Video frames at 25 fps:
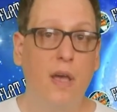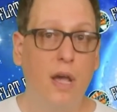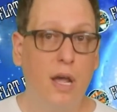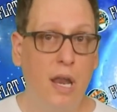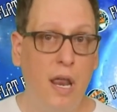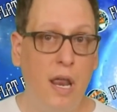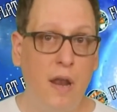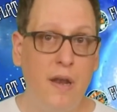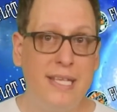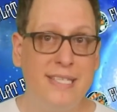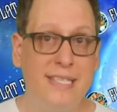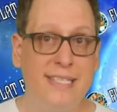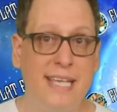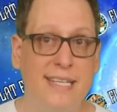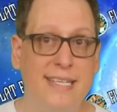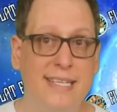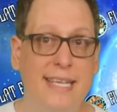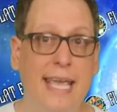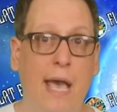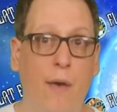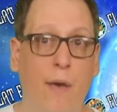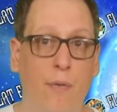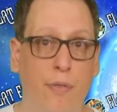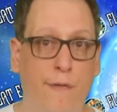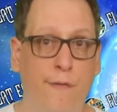clearly
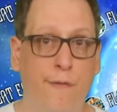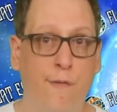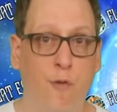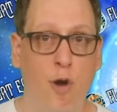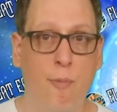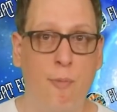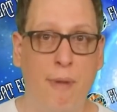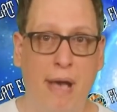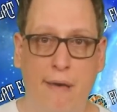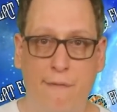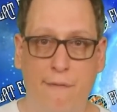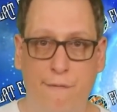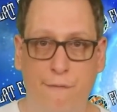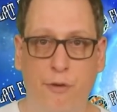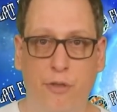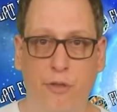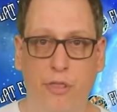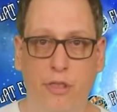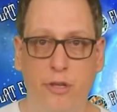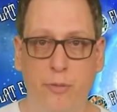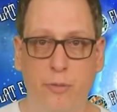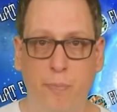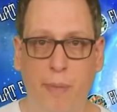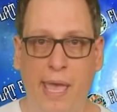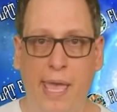setting out the format
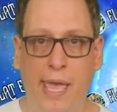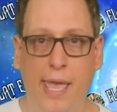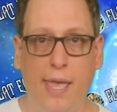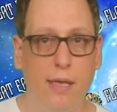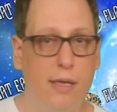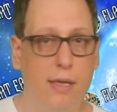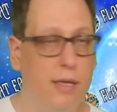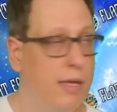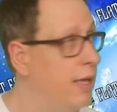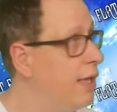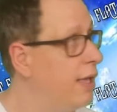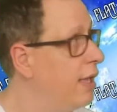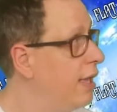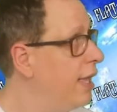for the debate.